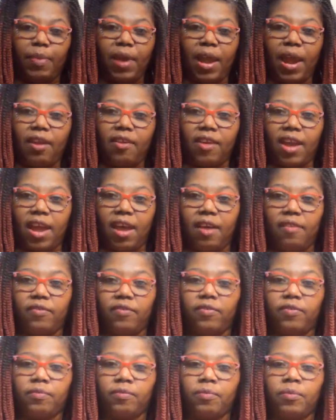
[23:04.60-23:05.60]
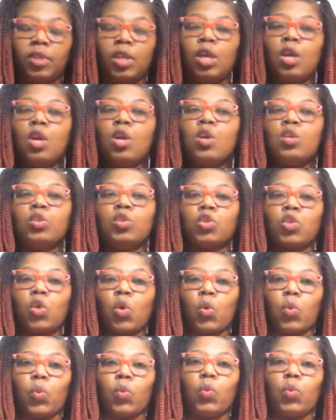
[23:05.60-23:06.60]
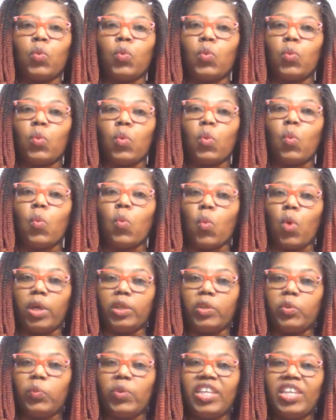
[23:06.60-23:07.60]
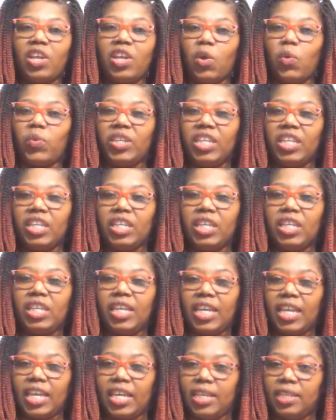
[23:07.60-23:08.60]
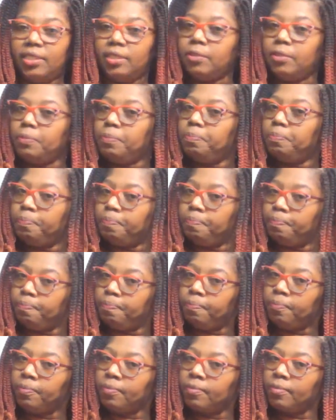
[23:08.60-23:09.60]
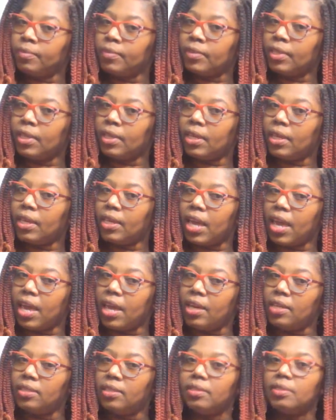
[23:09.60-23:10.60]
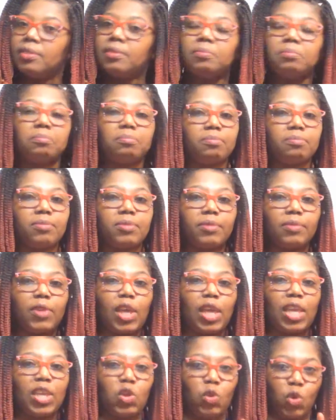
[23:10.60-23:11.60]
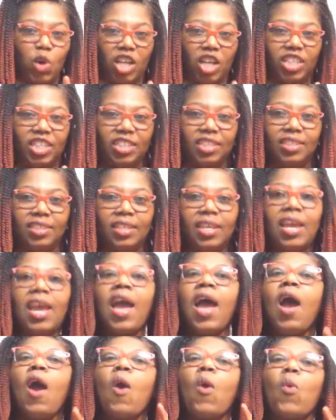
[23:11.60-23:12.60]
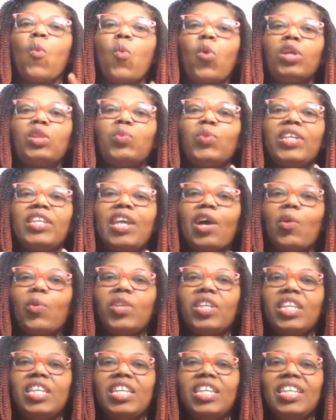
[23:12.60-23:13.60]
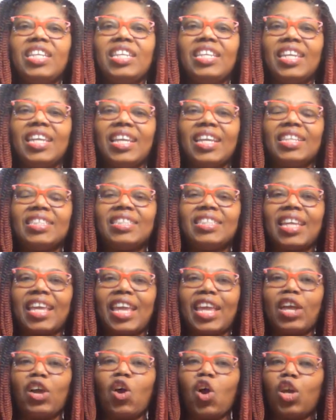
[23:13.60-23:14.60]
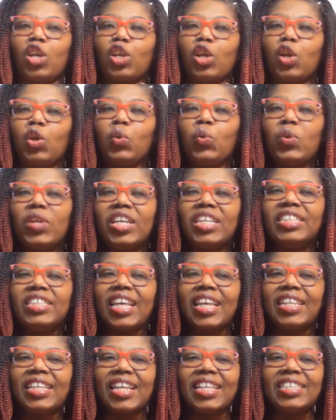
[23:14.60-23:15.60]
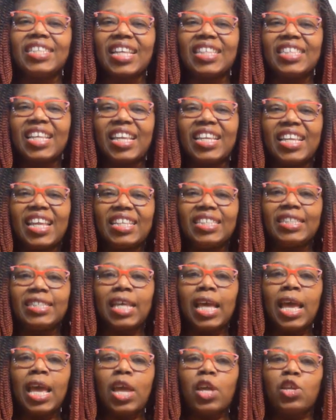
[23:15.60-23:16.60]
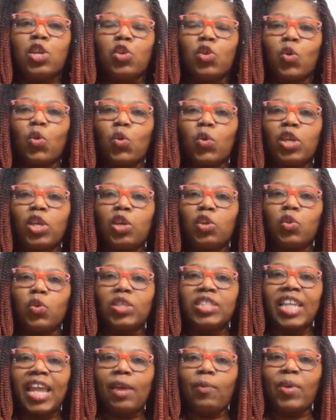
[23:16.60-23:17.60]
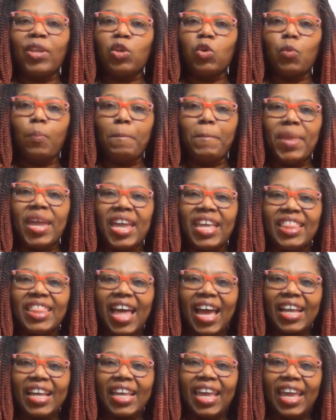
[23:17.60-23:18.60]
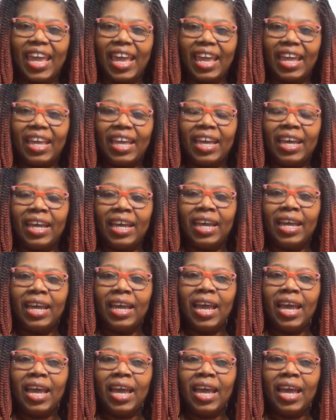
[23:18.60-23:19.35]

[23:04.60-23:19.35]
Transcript: paragraph? So what we now need is, yes, you got it. What we now need is a concluding sentence, a sentence, it's like when you make that cake